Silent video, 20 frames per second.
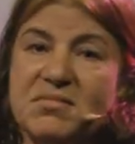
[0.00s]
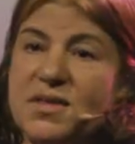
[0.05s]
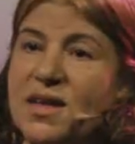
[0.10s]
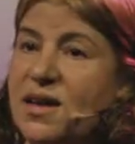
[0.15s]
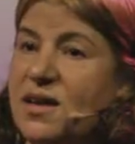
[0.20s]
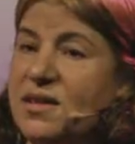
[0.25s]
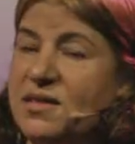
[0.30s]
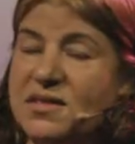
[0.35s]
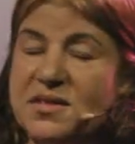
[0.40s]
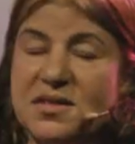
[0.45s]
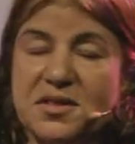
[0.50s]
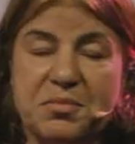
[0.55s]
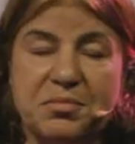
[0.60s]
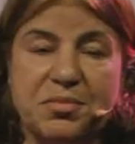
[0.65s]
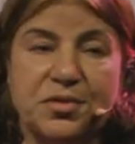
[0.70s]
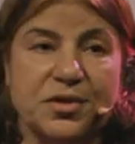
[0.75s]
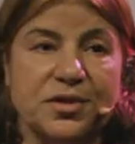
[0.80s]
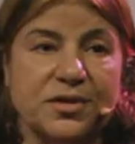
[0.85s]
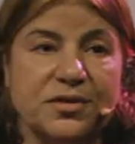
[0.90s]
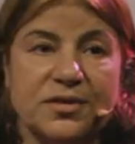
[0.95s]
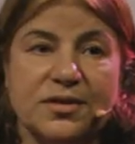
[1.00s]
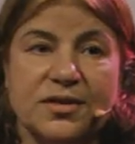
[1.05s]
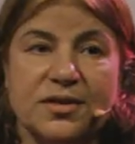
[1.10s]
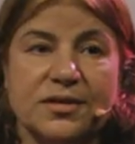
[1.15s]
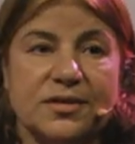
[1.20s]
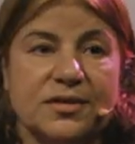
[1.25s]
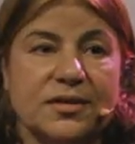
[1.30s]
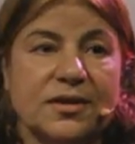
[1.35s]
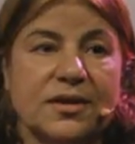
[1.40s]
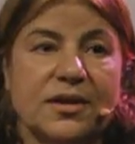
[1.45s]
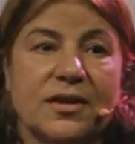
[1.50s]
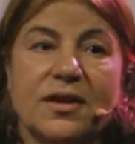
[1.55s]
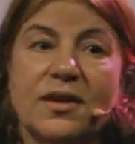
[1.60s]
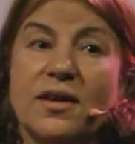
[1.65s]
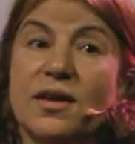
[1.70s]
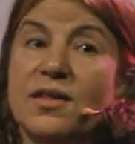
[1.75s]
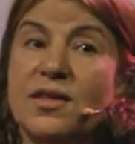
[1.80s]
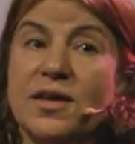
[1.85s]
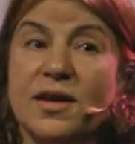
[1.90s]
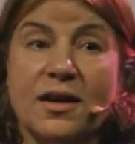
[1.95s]
They are disappointed.
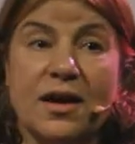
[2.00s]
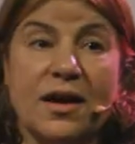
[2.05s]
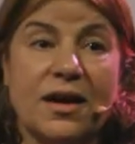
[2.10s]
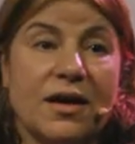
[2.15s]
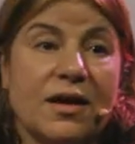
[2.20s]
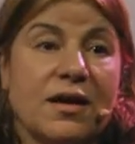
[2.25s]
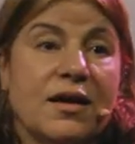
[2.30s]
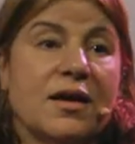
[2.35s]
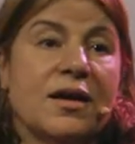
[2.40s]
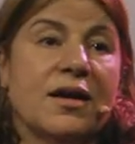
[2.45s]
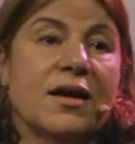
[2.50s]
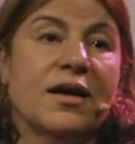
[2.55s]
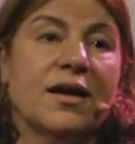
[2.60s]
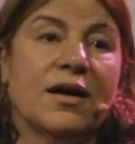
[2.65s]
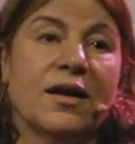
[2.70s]
There are